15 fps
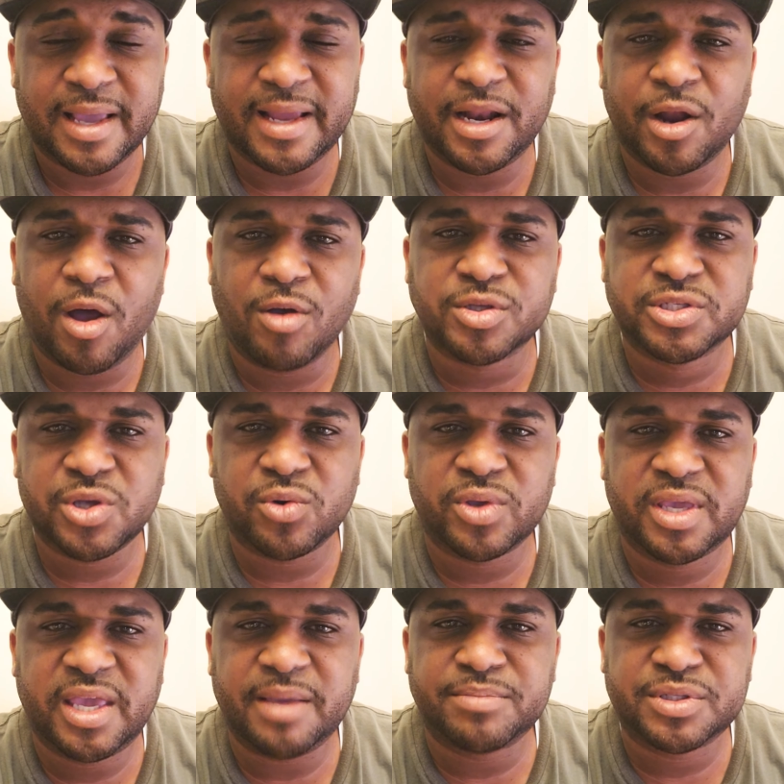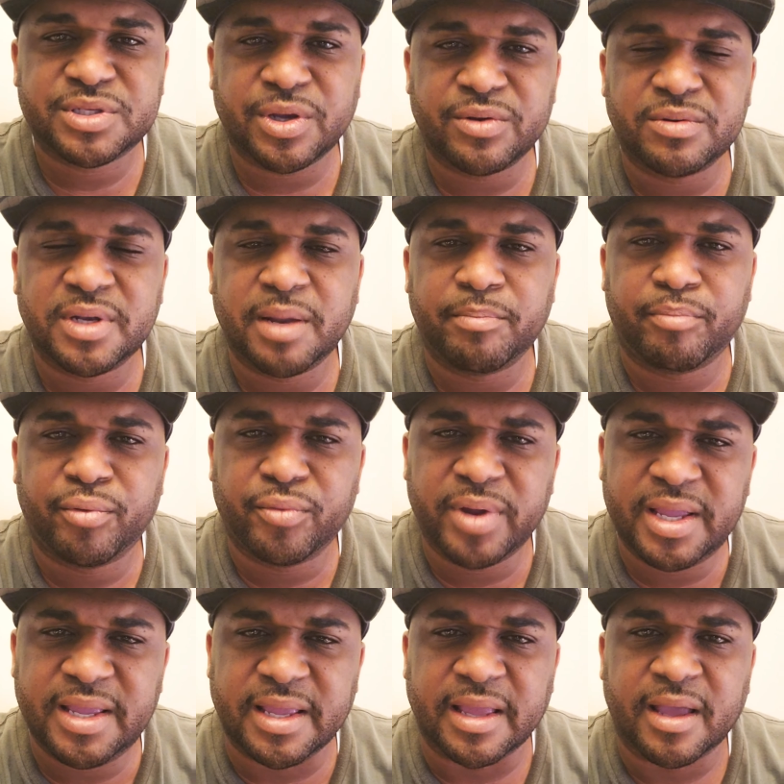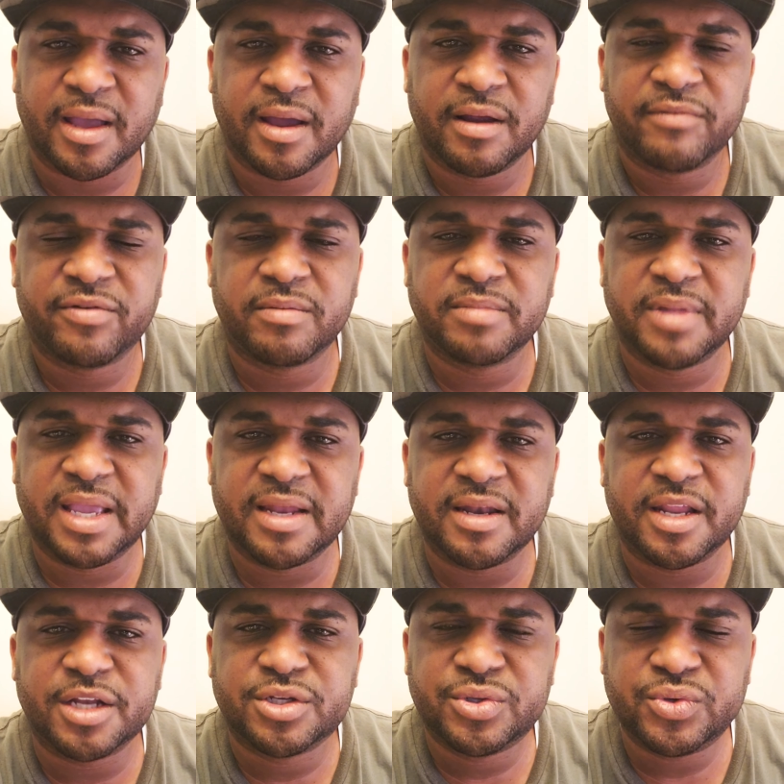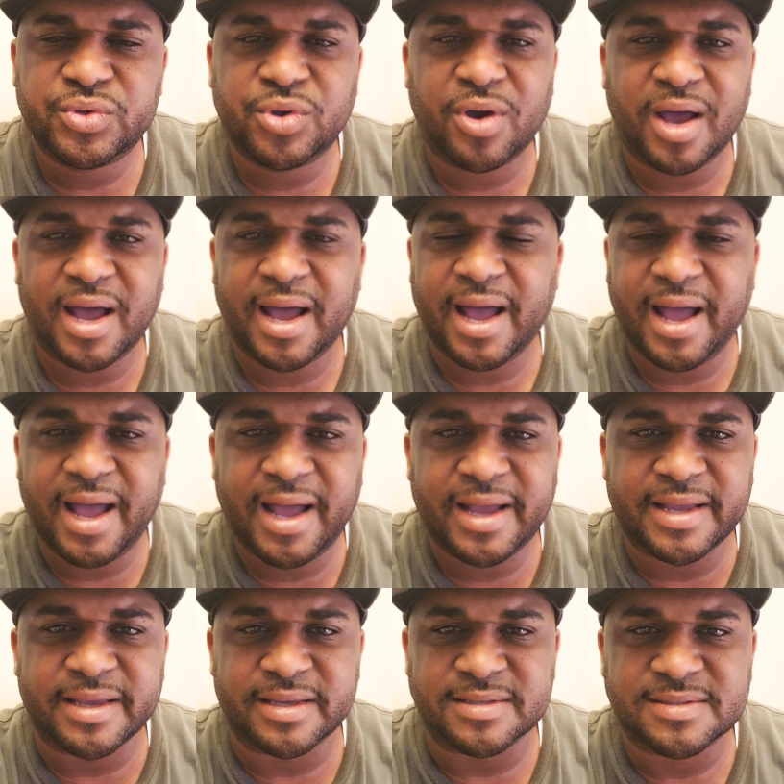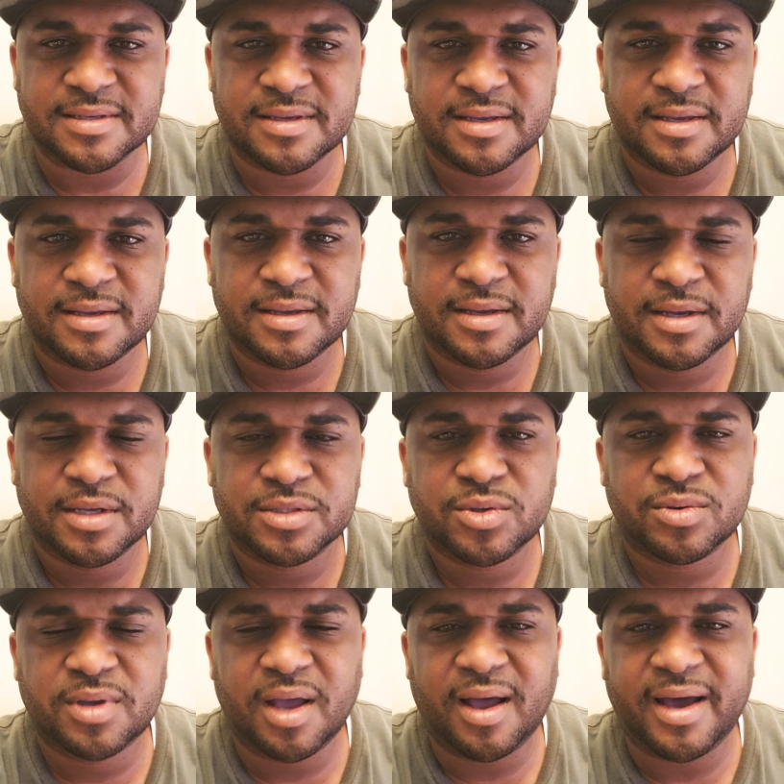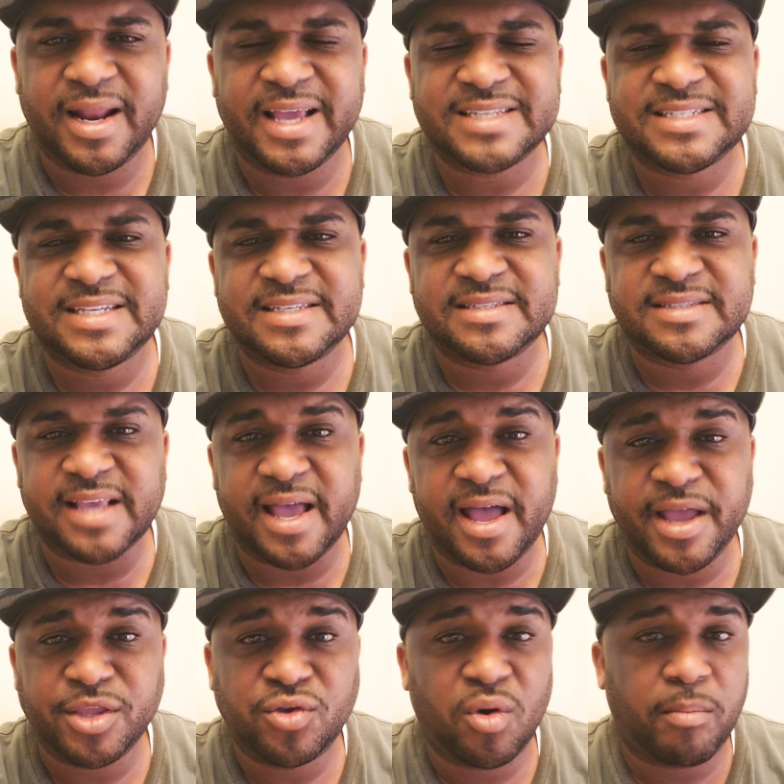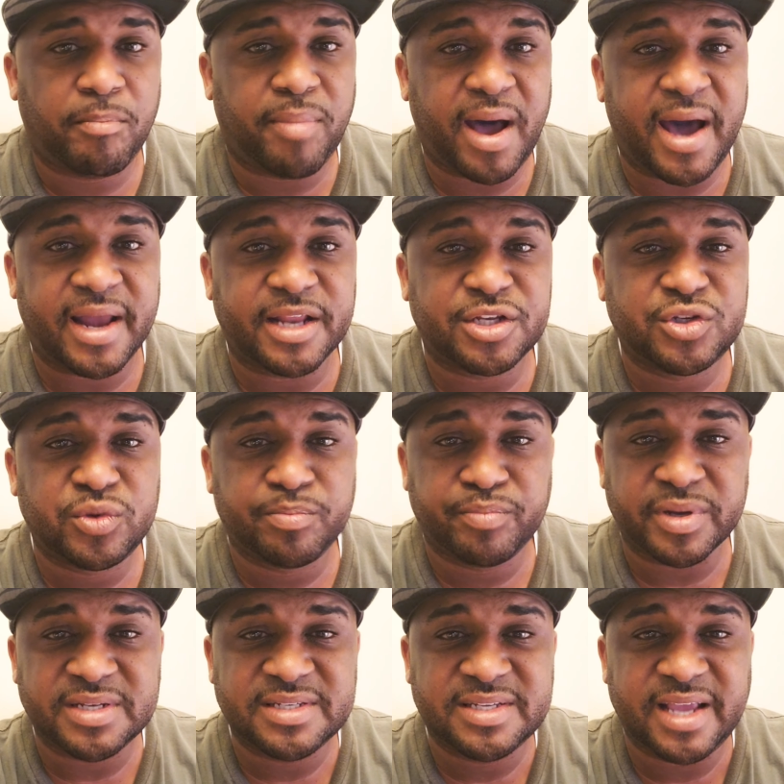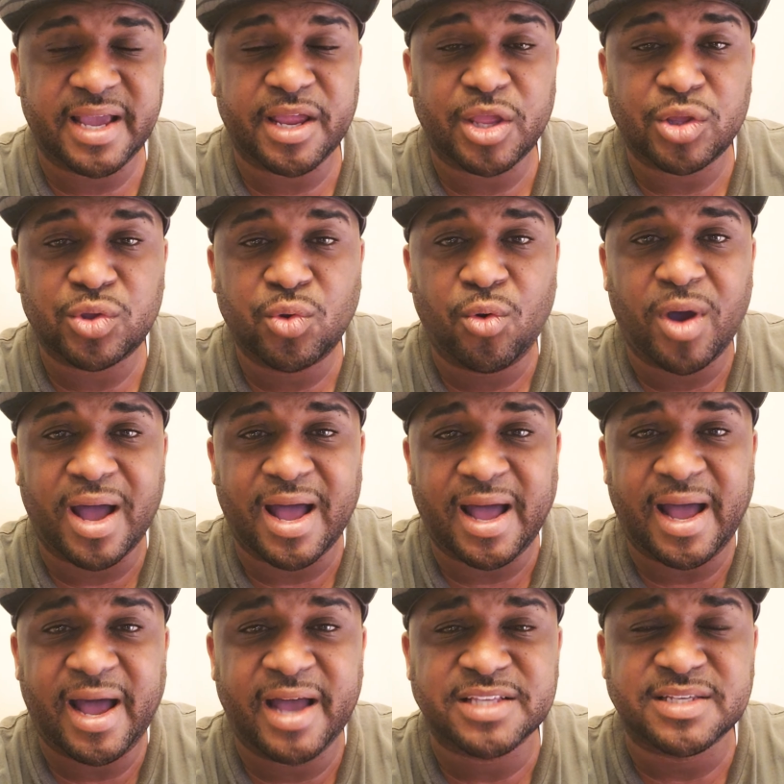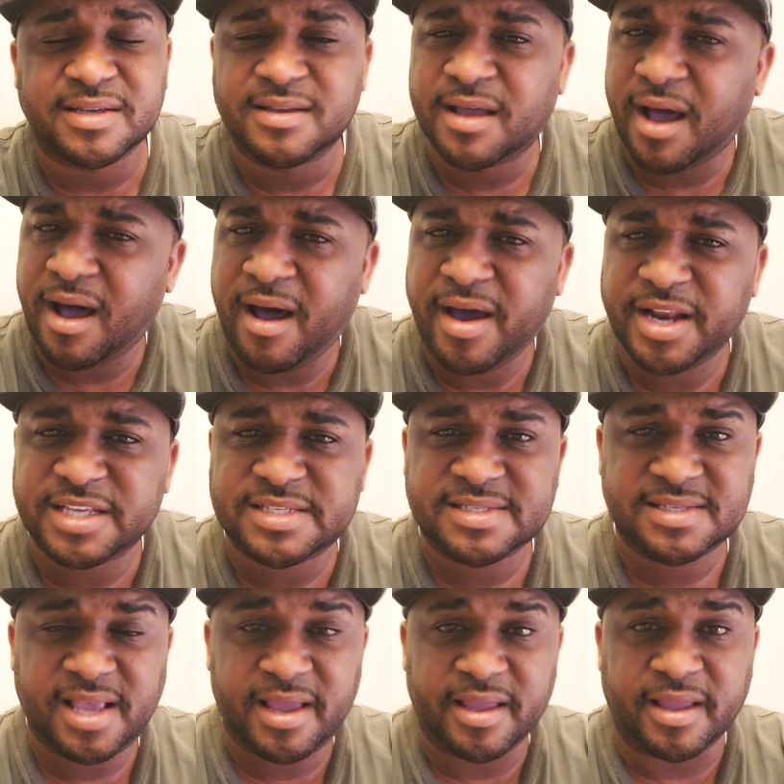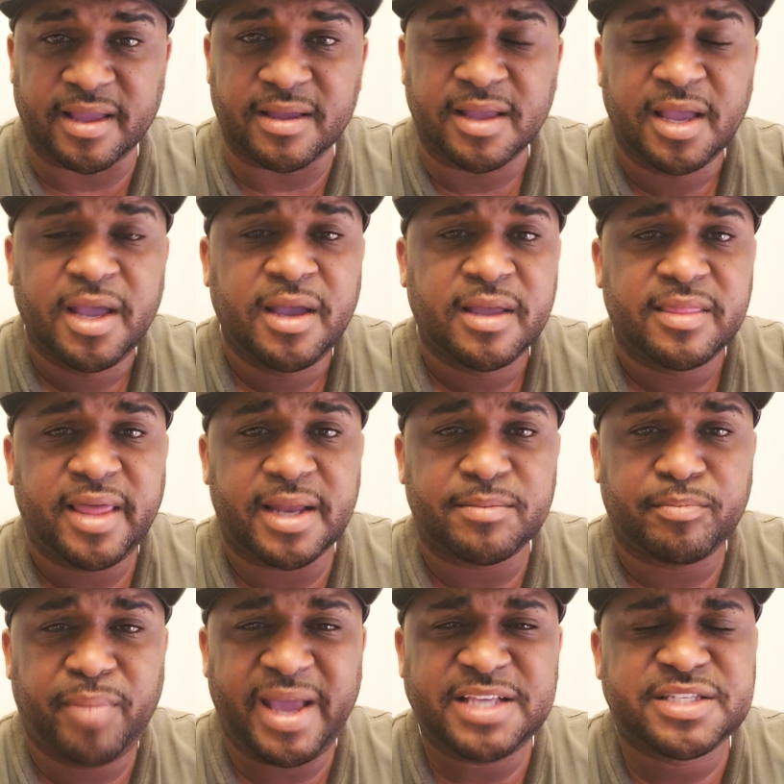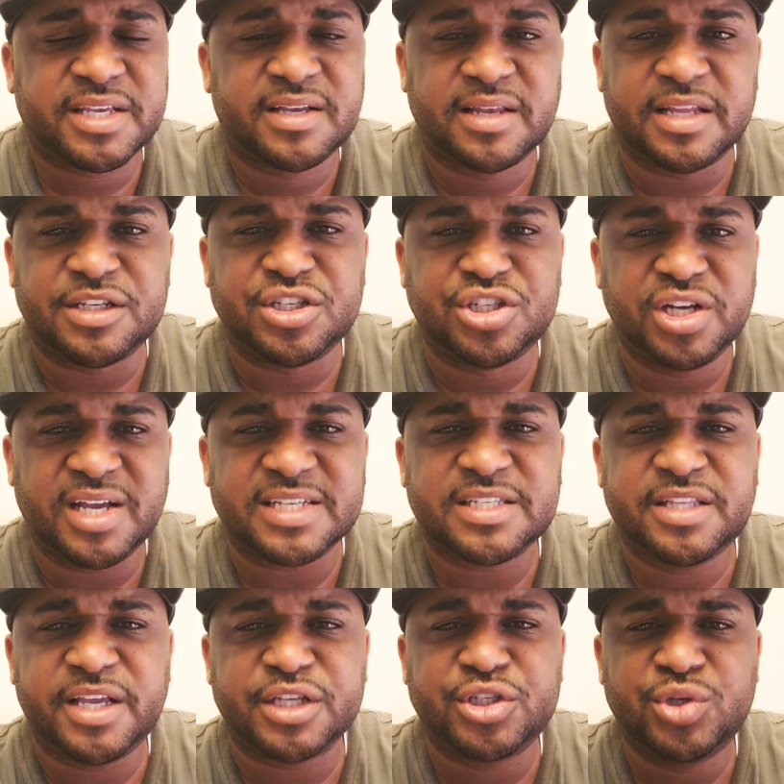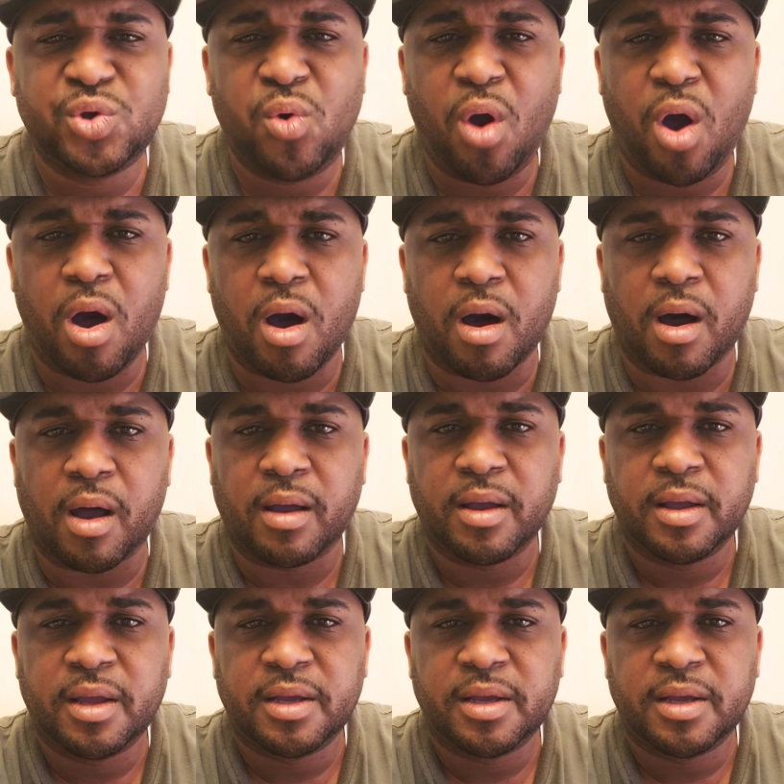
And it also keeps certain debris from getting into your eyes. So God has designed your body to protect your eyes. And God is saying that basically, just as you are